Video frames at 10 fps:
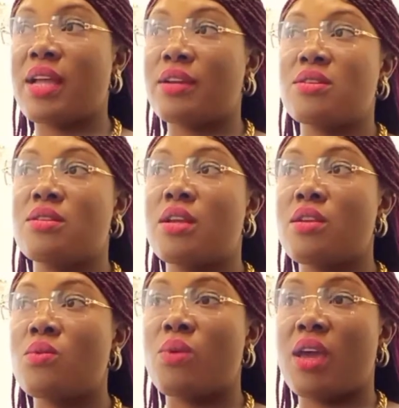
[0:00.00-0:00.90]
in
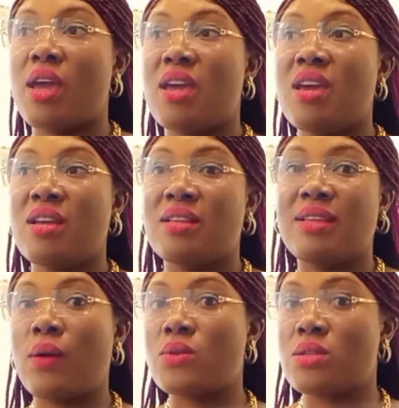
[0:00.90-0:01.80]
any way
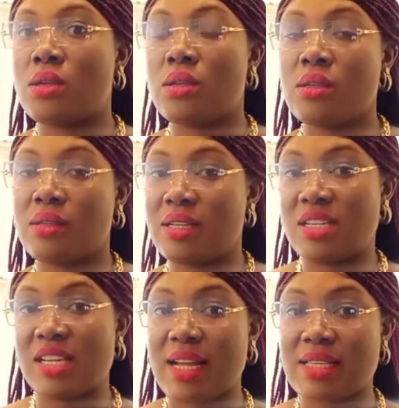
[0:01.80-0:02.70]
doubting the
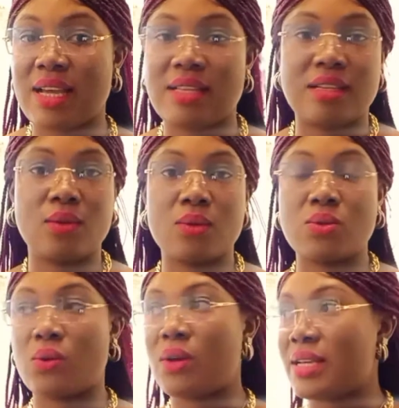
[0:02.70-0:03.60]
chat, and they don't want
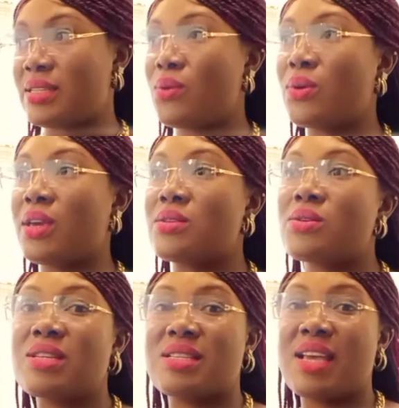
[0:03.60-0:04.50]
to call and say, okay,
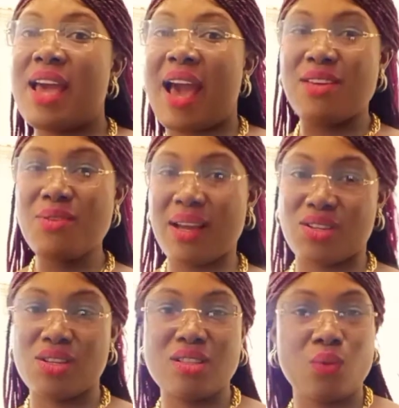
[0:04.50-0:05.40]
success, are you
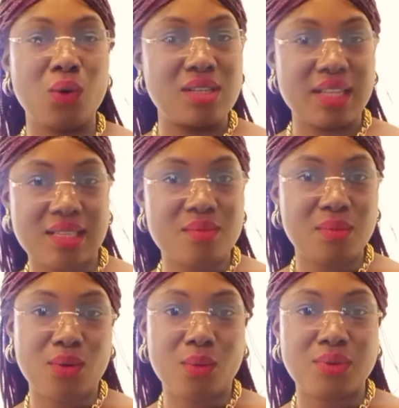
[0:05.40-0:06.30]
actually the one chatting
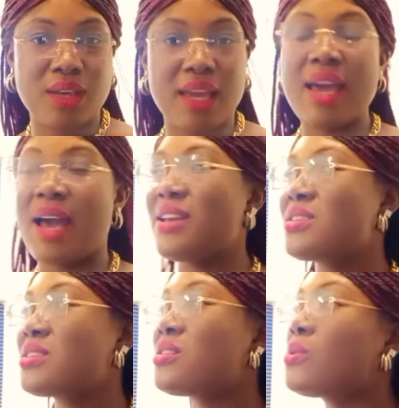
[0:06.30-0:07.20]
me up here? Are you
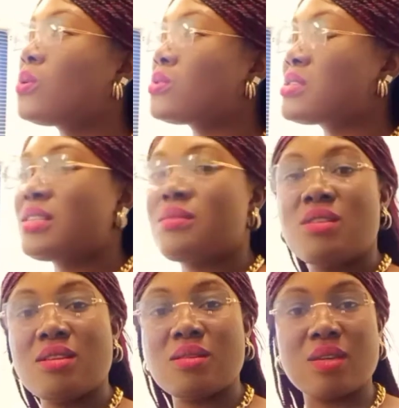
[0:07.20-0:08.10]
actually the one sending me
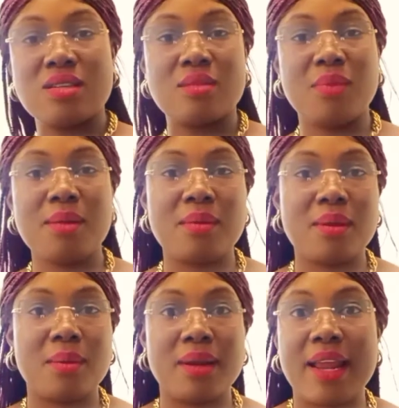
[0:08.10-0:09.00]
this message? Blah blah blah
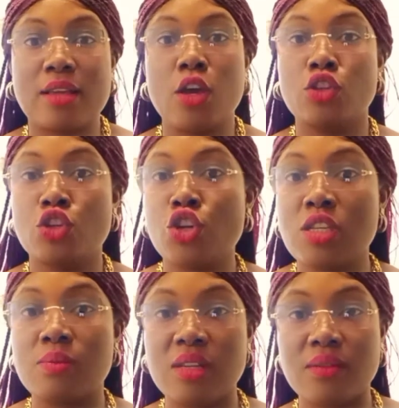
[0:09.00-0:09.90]
blah blah. Like they
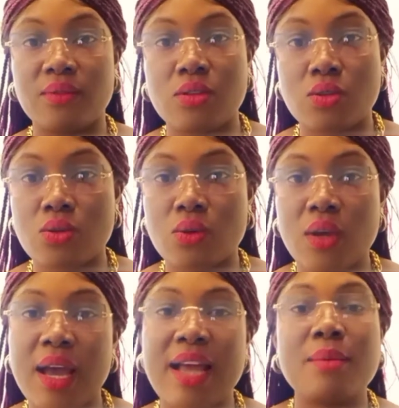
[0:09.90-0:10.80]
just believe it's you,
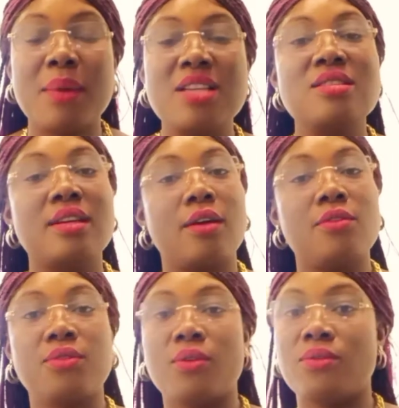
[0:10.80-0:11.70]
and imagine they now
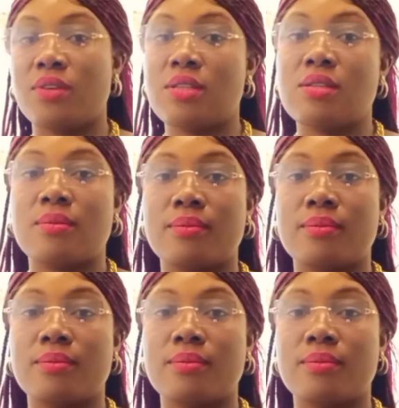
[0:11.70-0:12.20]
fall victim.